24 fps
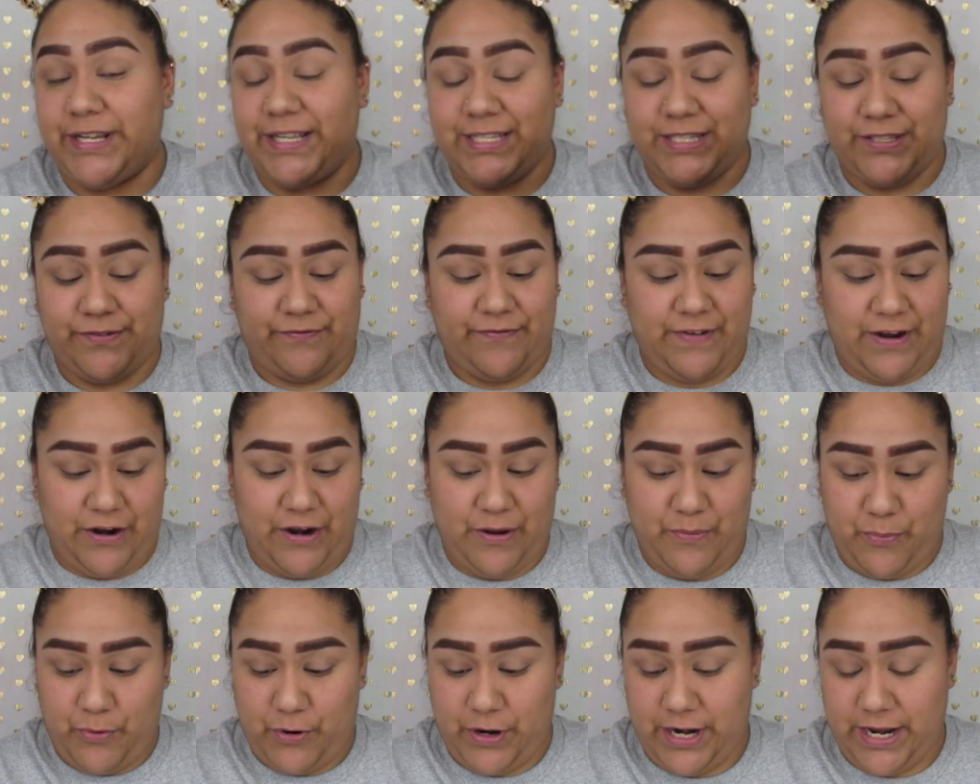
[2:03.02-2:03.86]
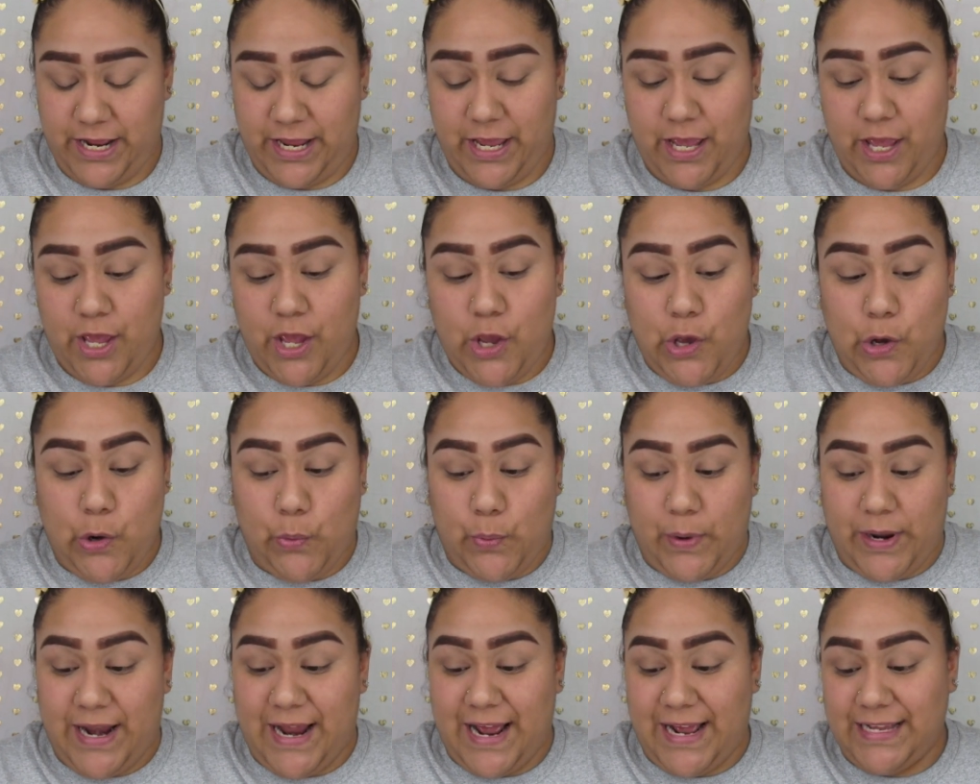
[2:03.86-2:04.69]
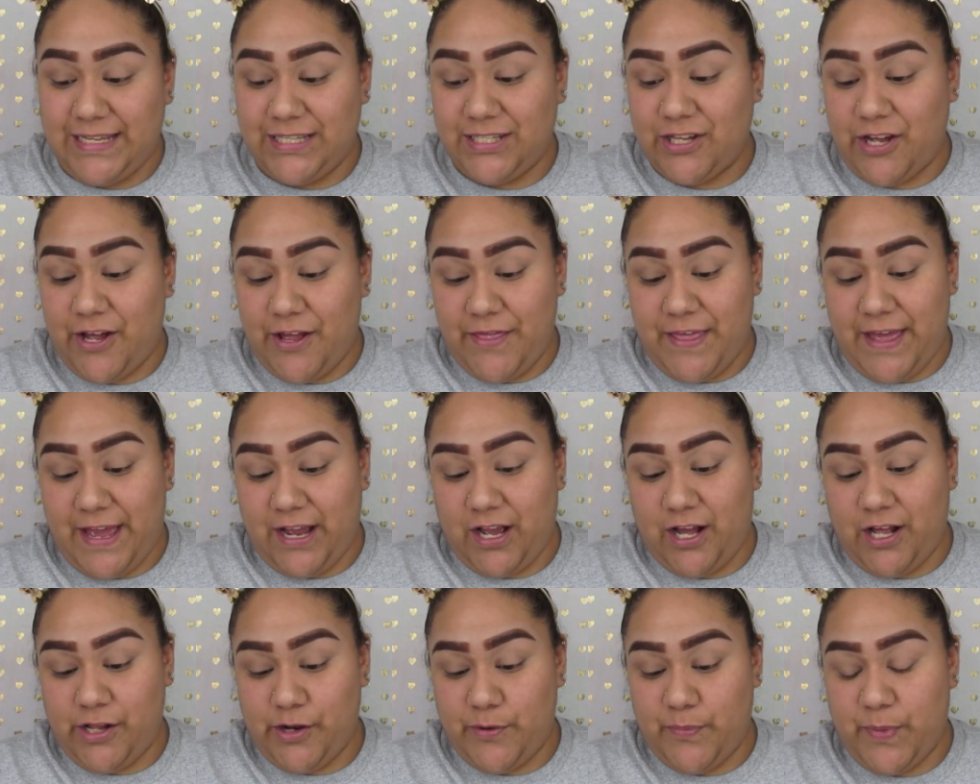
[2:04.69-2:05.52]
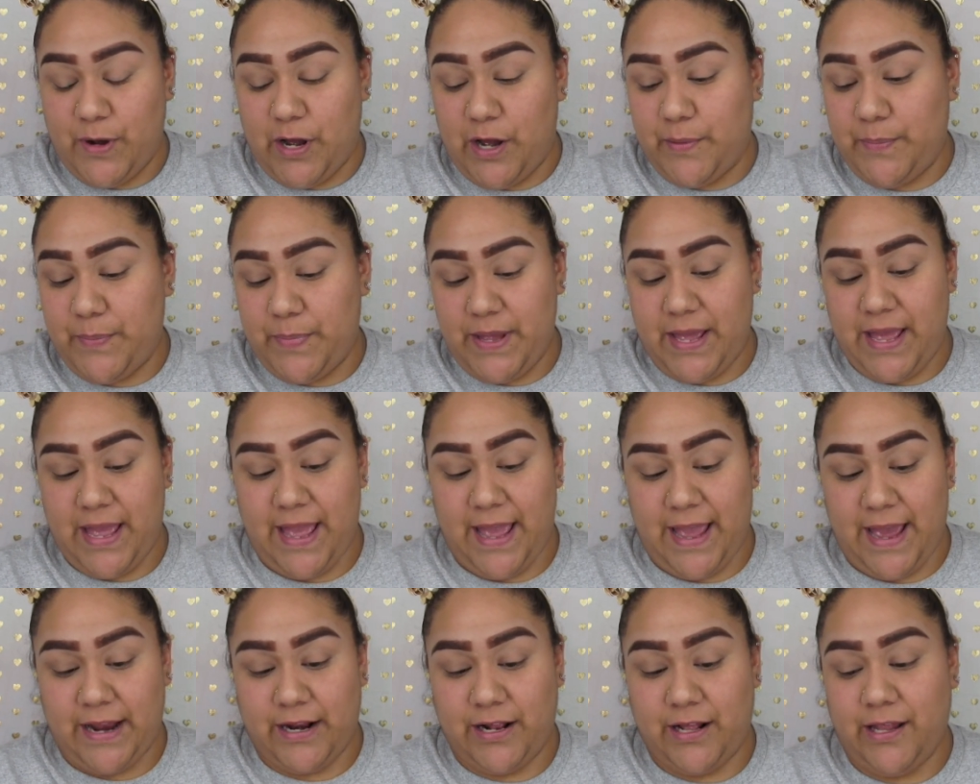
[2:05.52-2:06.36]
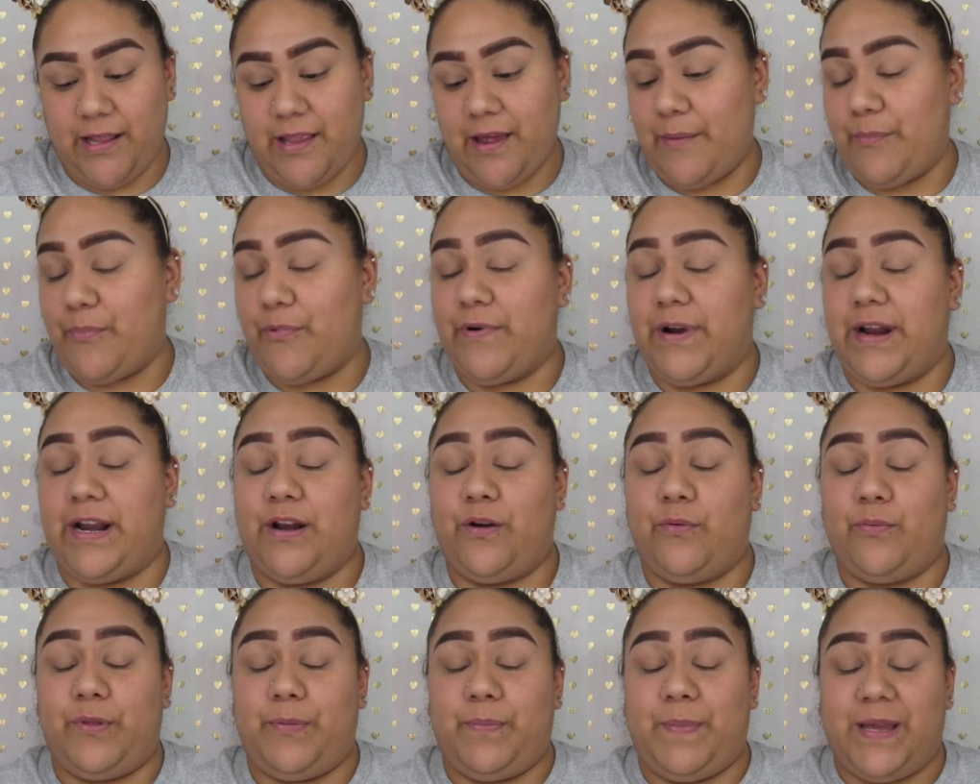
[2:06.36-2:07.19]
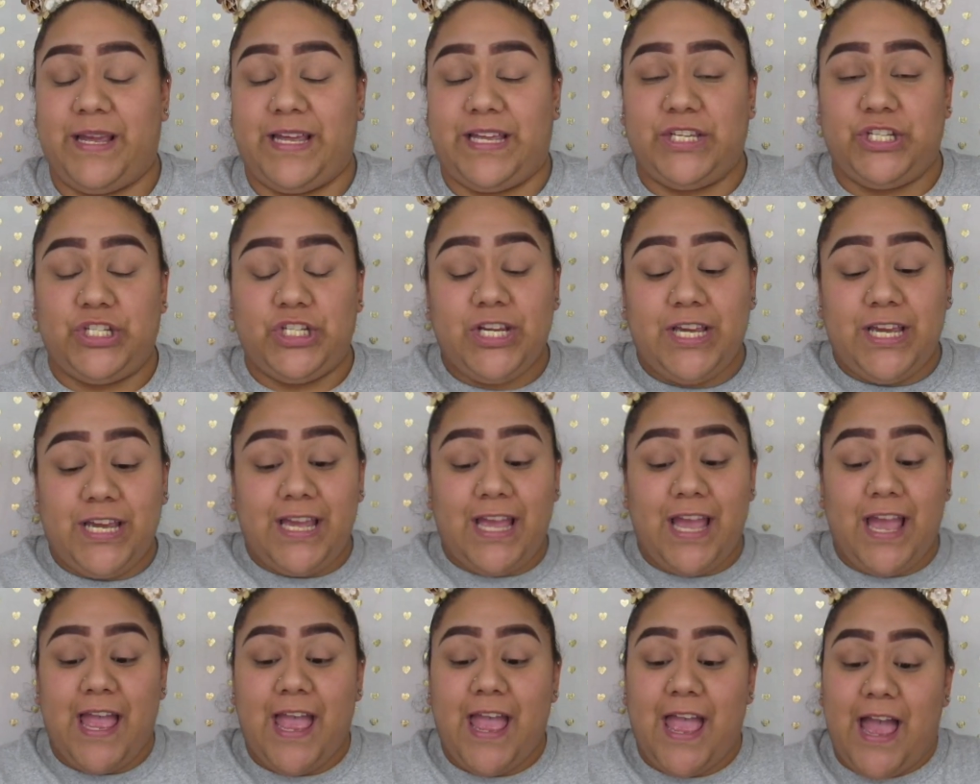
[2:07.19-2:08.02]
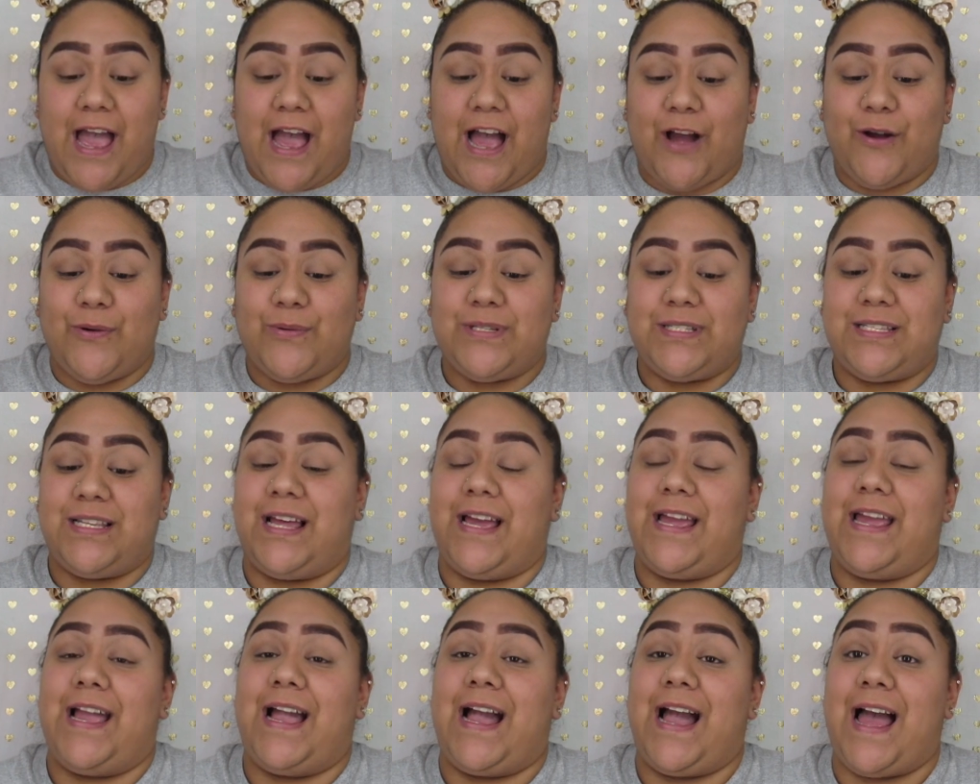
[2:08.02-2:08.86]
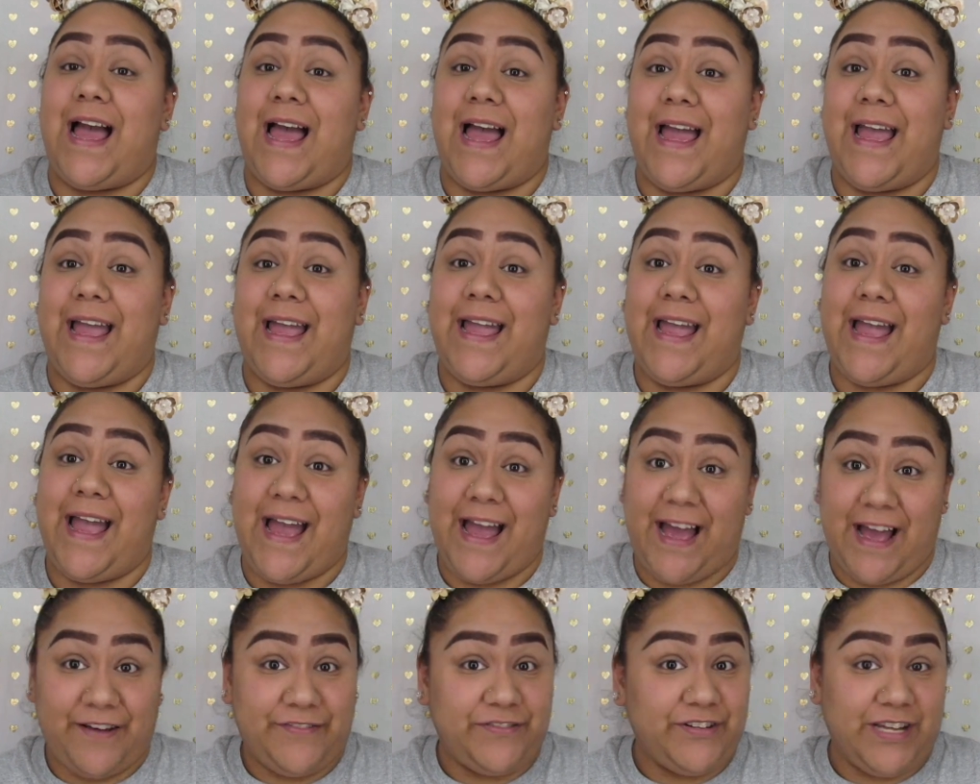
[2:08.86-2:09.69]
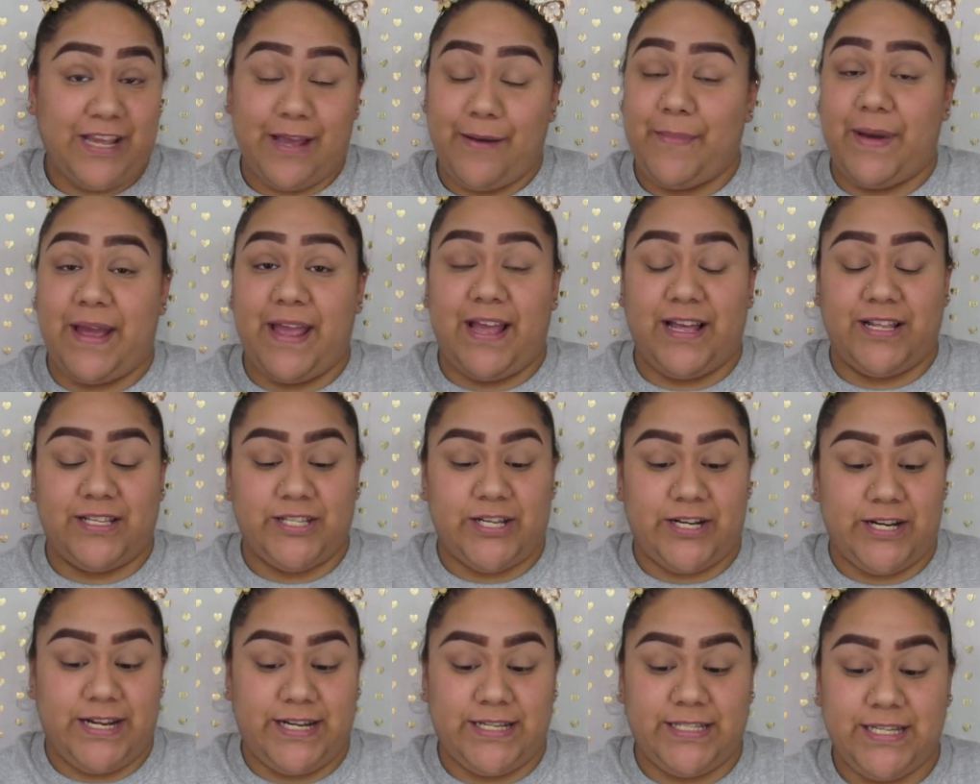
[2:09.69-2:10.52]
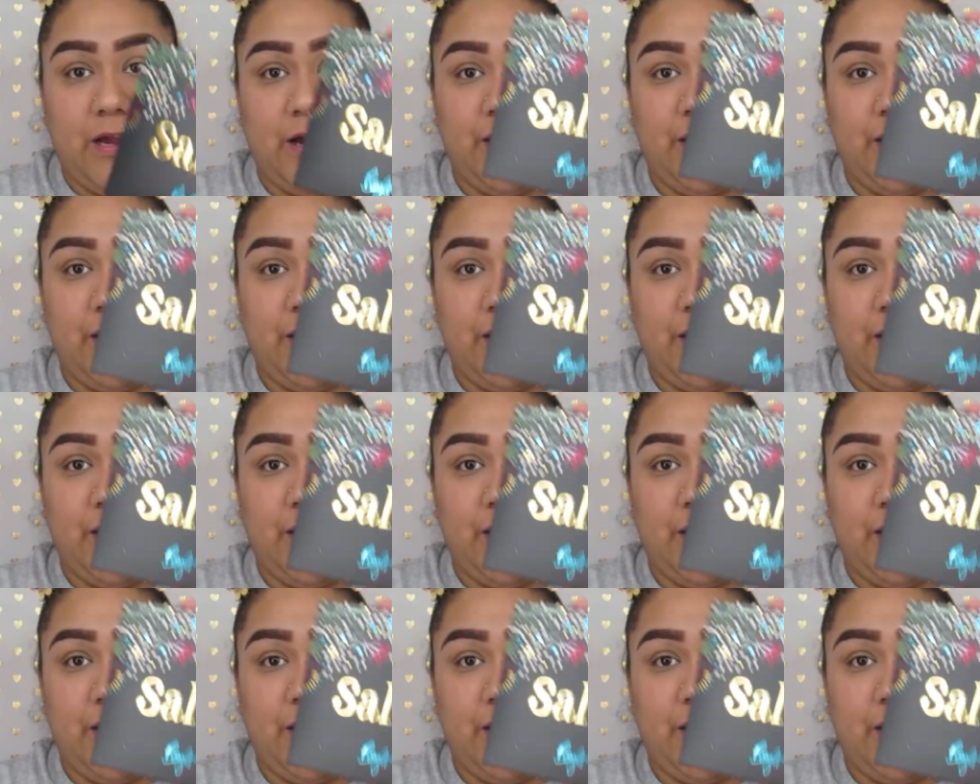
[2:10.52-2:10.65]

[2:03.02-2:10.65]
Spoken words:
It's very pretty. When I saw that Colourpop had collaborated with Becky G, I was like, I have to get my hands on it.